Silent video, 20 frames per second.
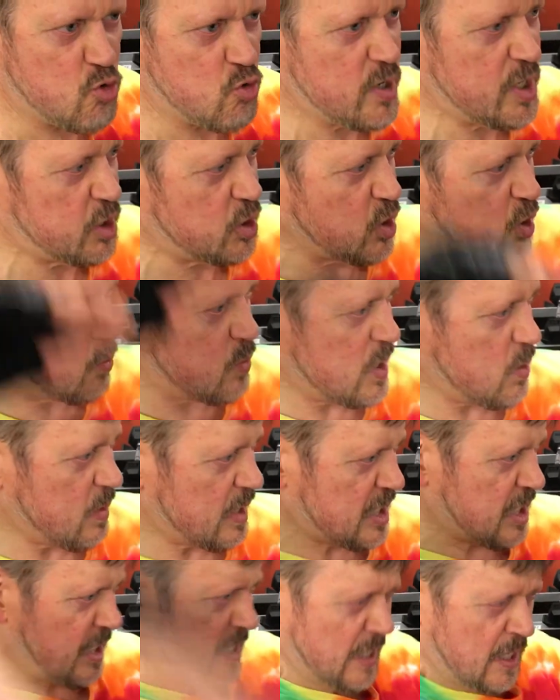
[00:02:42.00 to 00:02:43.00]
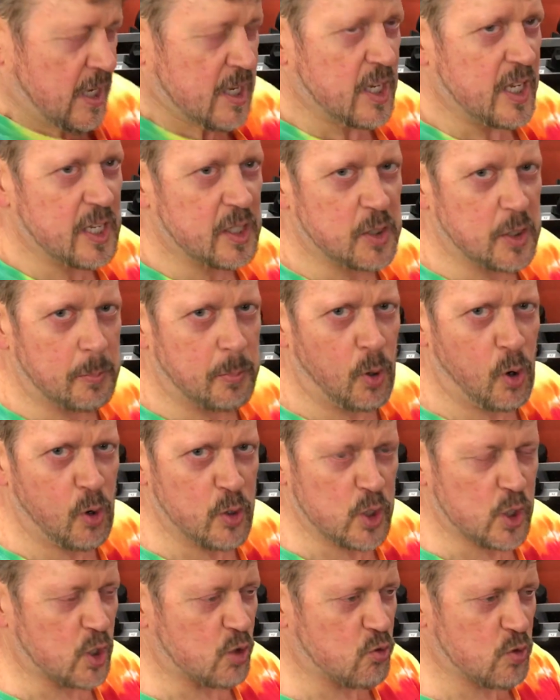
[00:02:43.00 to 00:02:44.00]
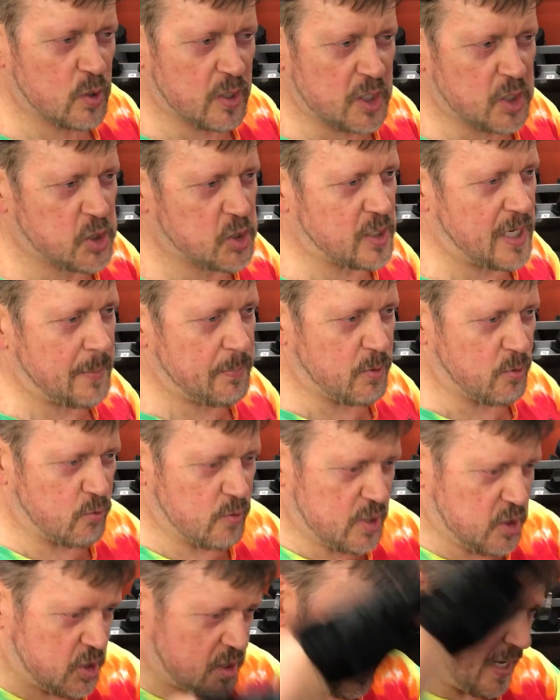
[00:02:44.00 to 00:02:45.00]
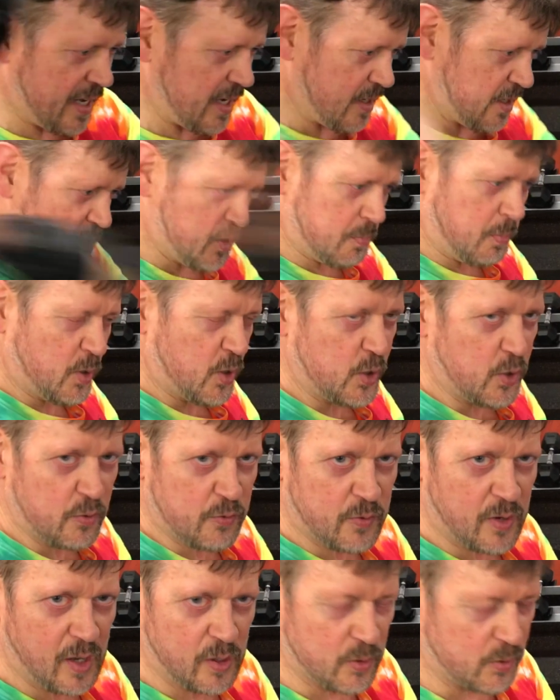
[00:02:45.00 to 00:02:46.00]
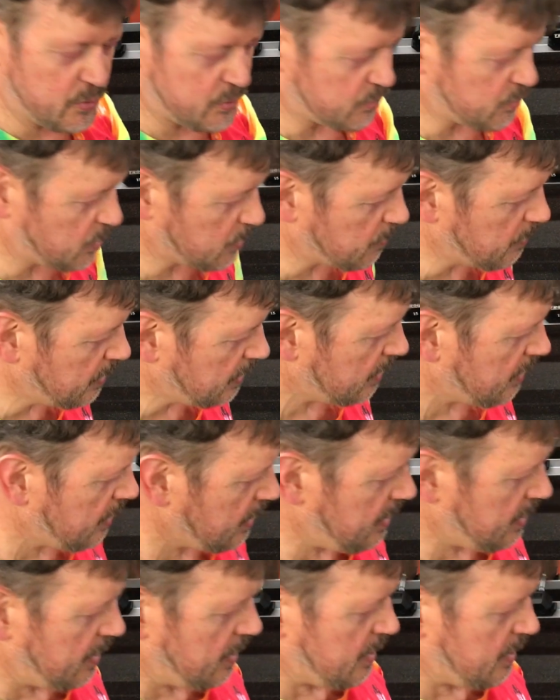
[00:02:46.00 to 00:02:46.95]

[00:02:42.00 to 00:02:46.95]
wrist so that when you went to hit the ball, you could really snap the wrist down as part of your follow through.